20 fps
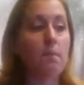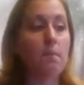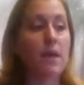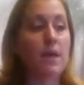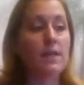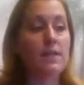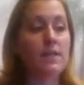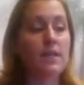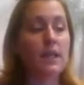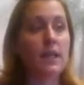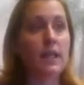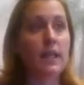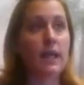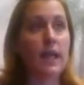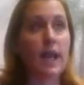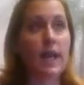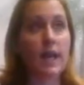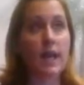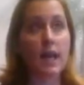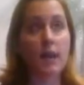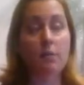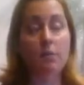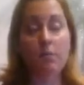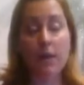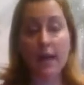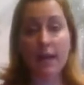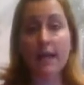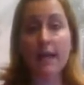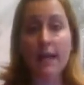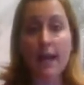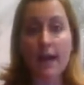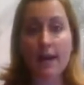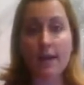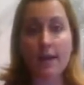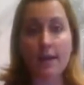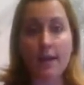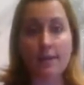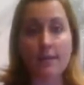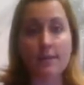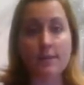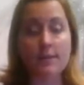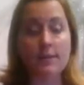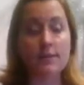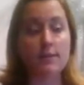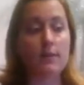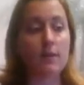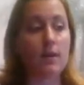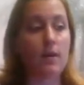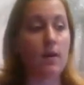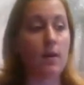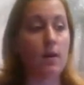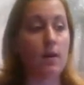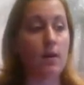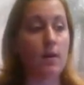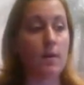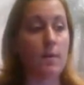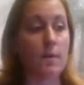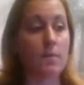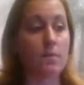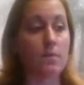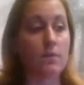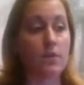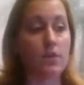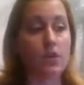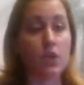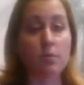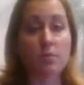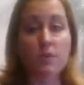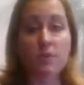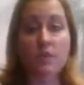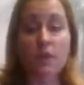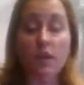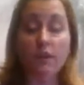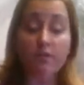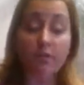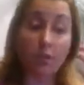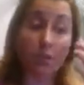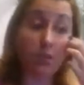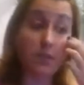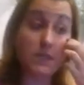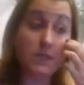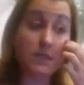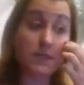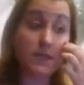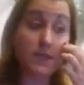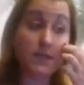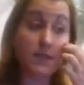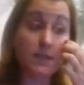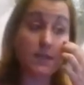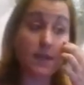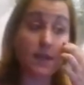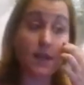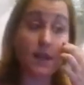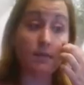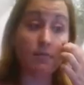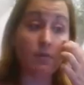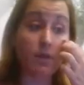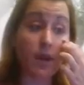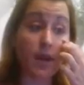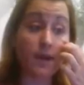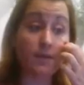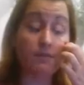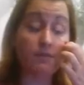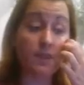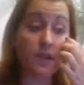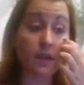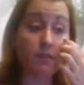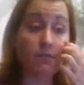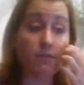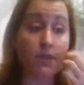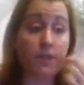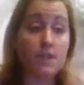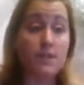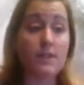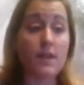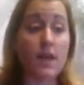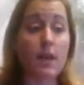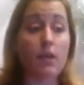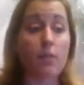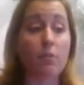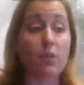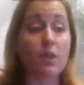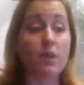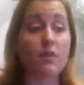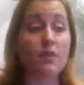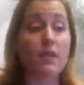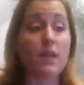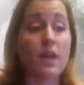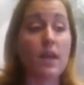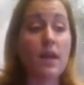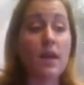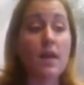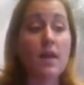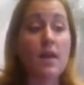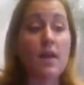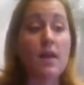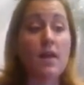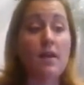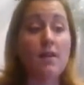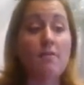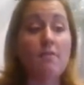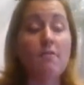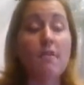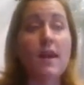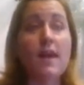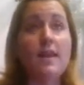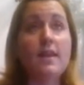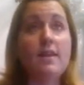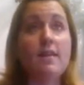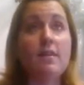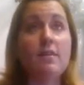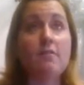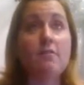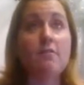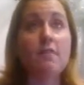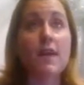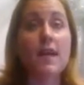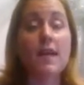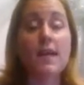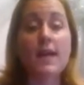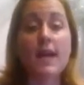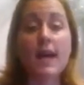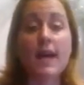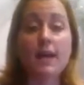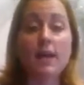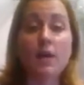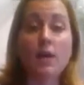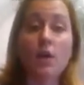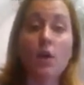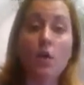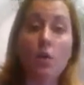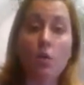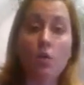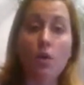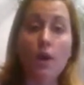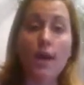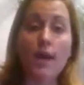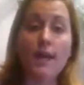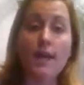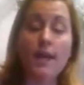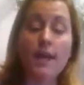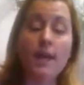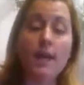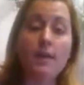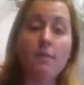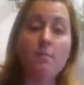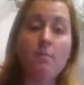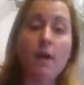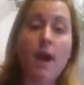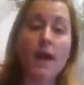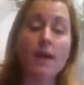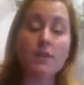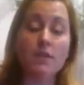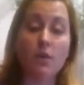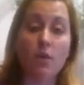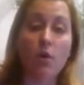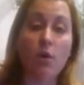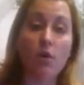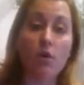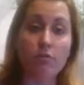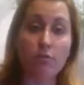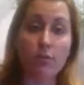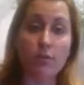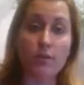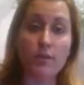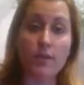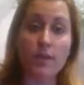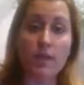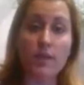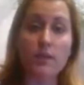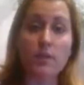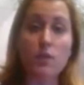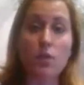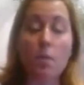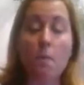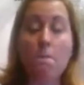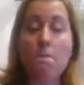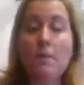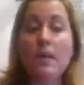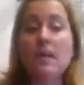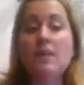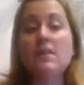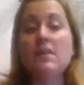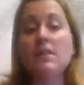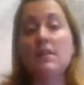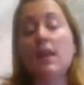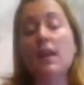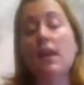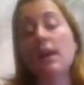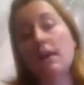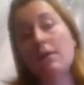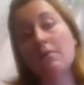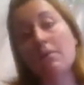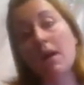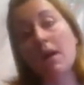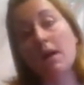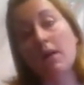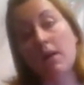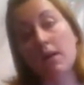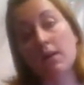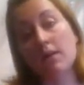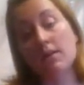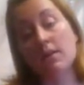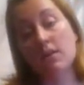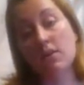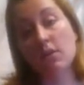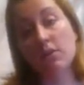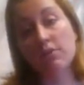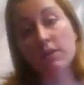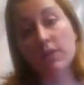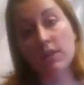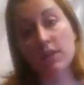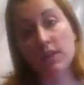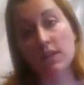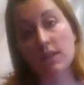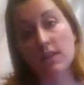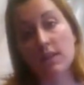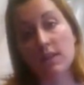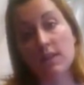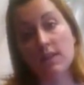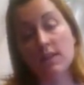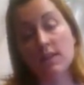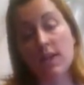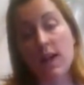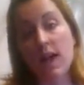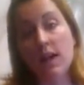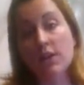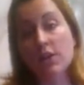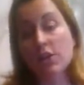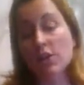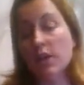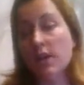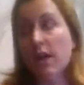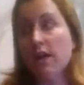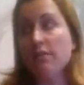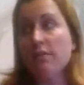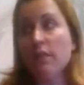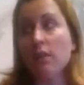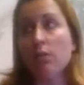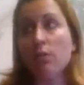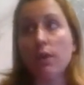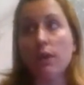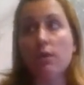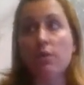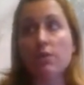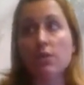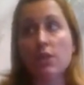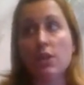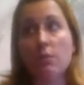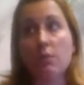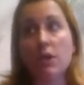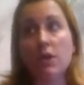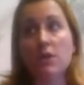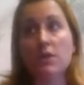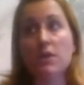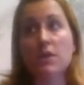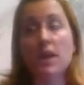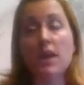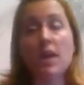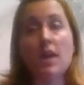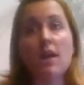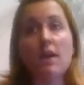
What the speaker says: basically I help my client jumpstart their business and the lifestyle they desire, because then they can go and impact others. And so me selling my services is actually having a ricochet, because